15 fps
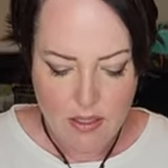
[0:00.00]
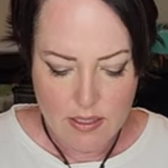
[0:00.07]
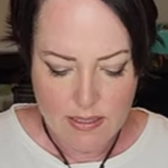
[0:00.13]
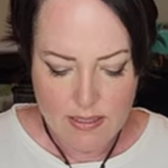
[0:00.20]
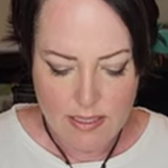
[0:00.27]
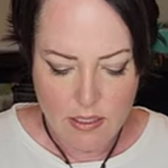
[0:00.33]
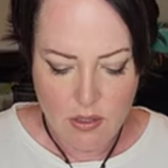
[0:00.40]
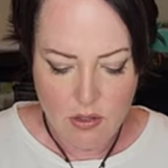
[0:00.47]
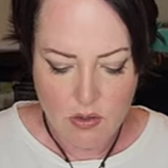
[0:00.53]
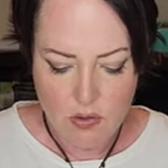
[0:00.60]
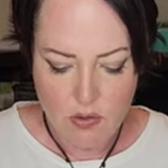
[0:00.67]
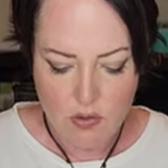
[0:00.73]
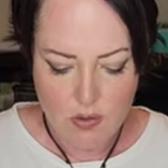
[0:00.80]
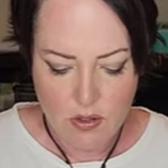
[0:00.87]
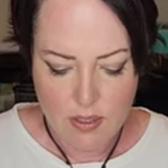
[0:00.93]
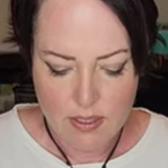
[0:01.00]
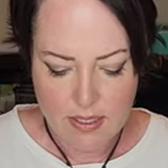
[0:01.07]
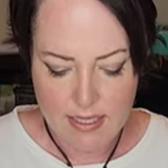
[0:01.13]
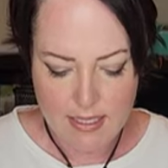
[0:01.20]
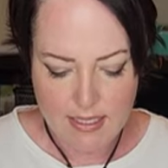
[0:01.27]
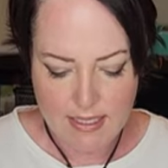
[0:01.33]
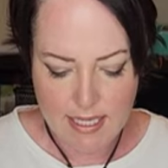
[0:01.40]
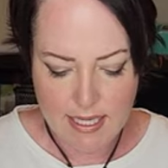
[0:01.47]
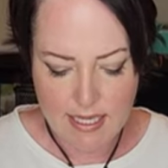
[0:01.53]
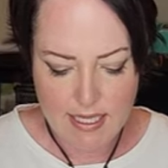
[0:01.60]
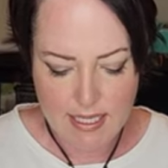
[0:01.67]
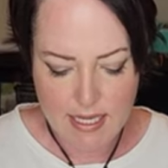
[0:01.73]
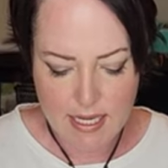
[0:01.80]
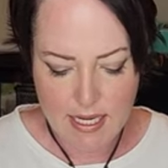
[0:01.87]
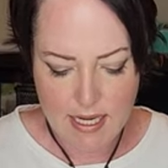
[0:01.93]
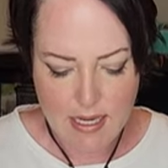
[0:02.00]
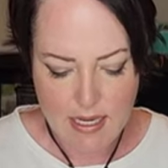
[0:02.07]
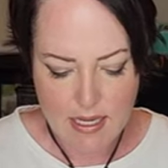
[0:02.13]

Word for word: So to sand it,